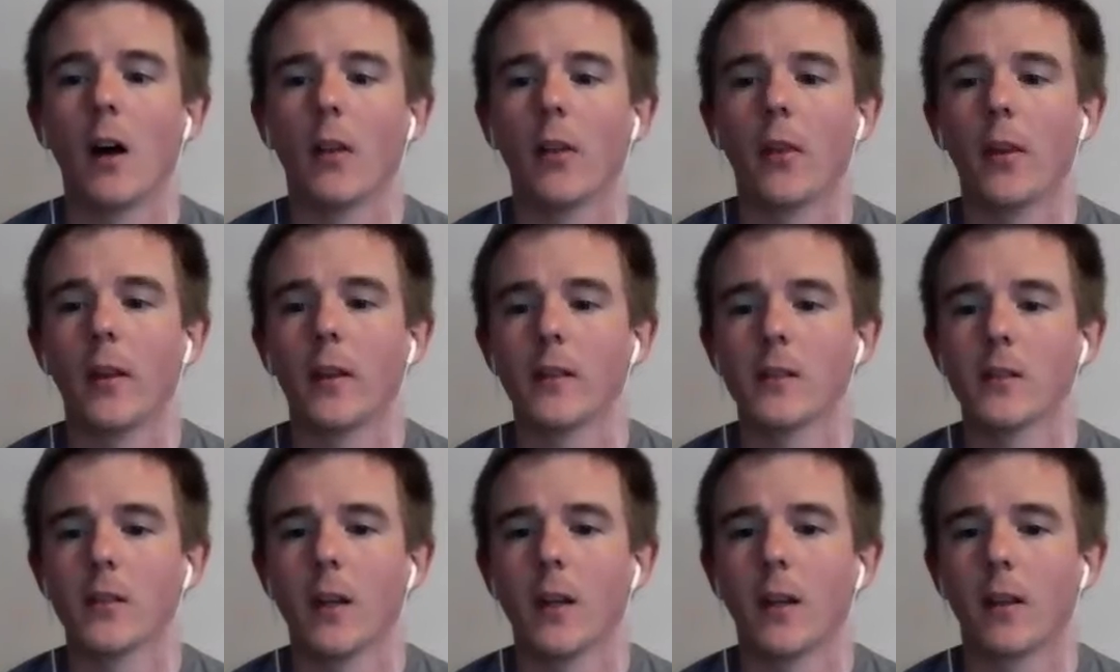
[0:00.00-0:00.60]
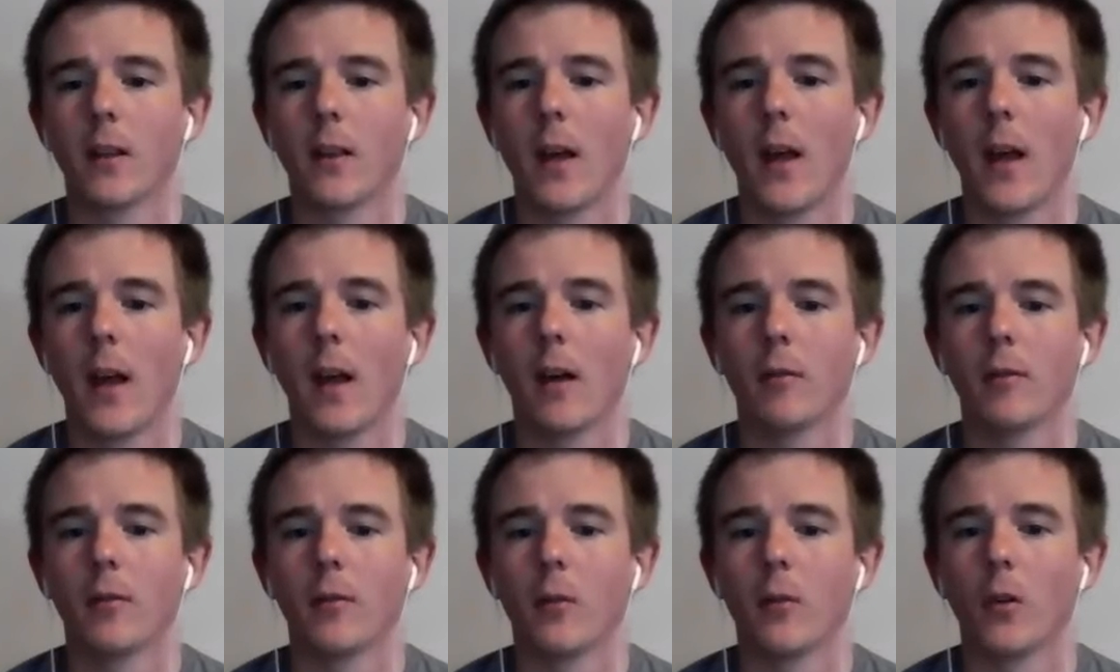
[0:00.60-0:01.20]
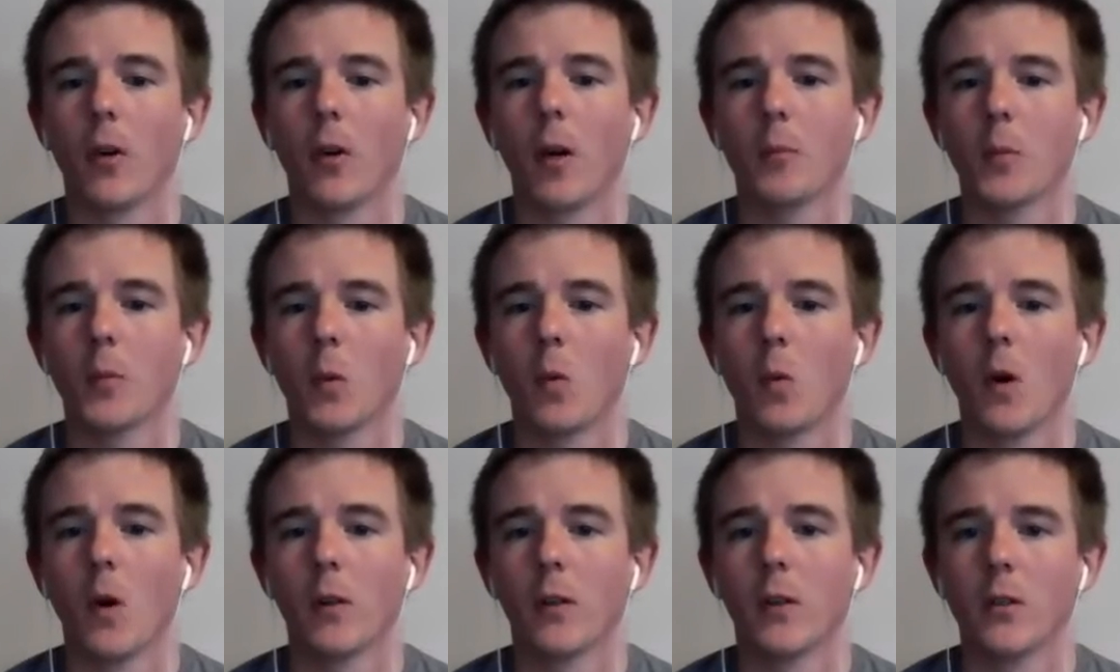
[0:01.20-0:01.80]
things like that for up to
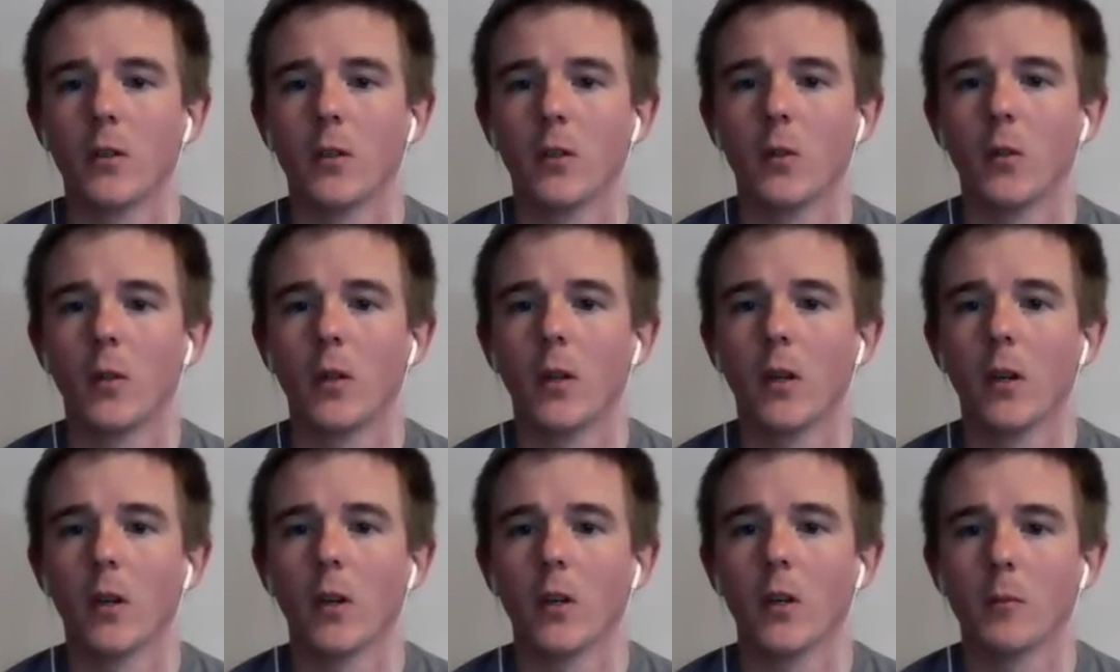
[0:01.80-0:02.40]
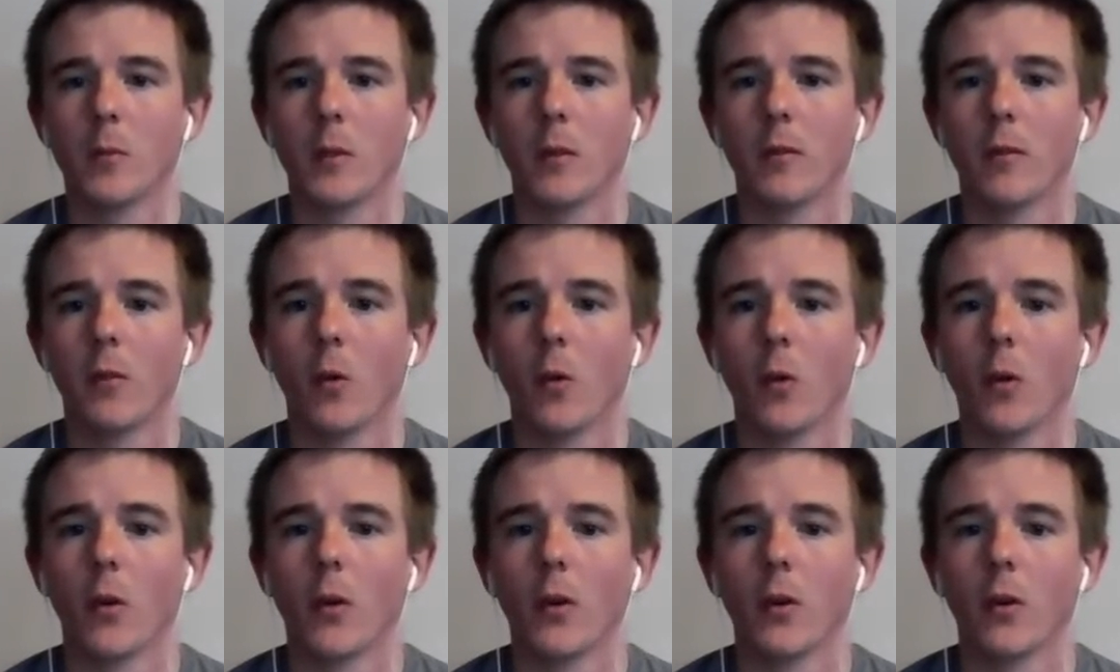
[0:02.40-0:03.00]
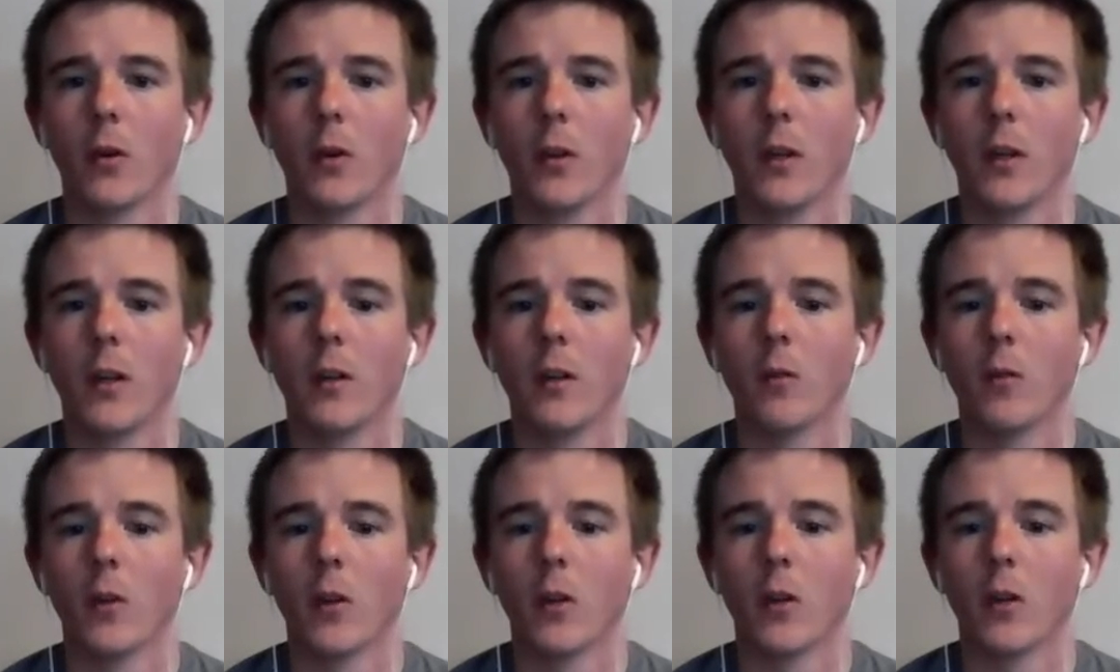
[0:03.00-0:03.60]
1 to 2 years before your
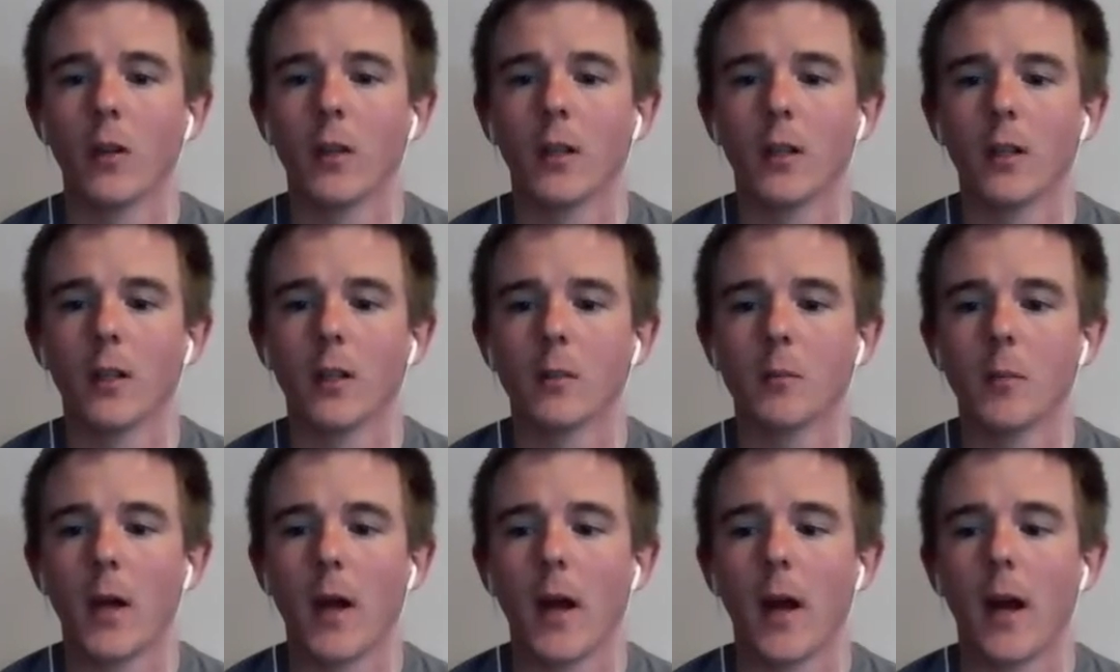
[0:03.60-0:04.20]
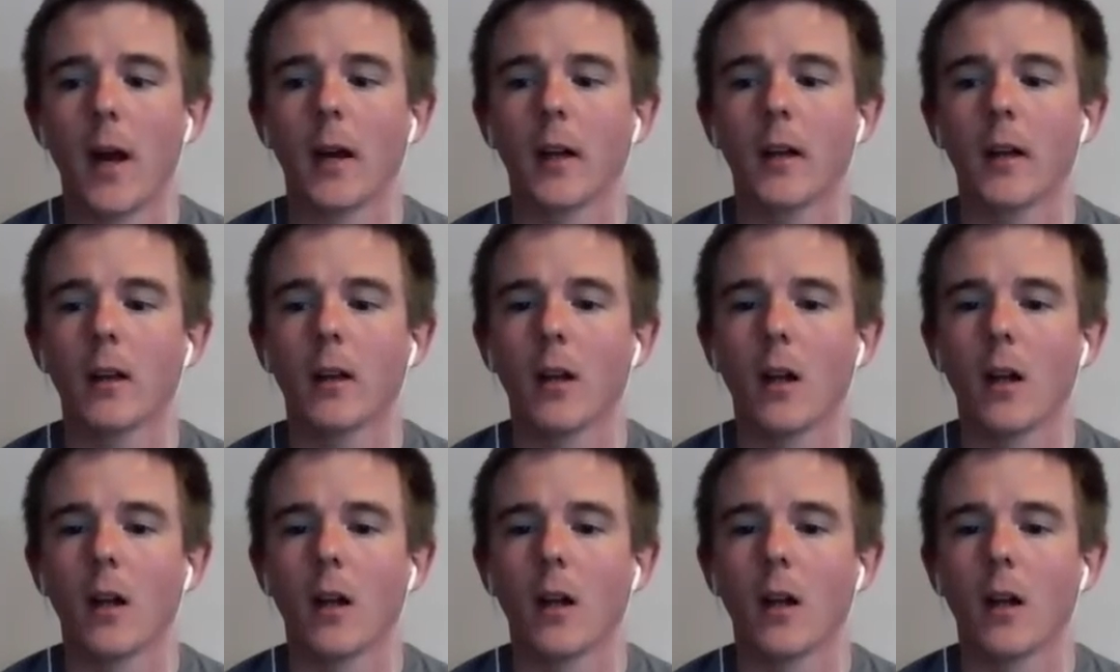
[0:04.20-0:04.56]
knee really gets back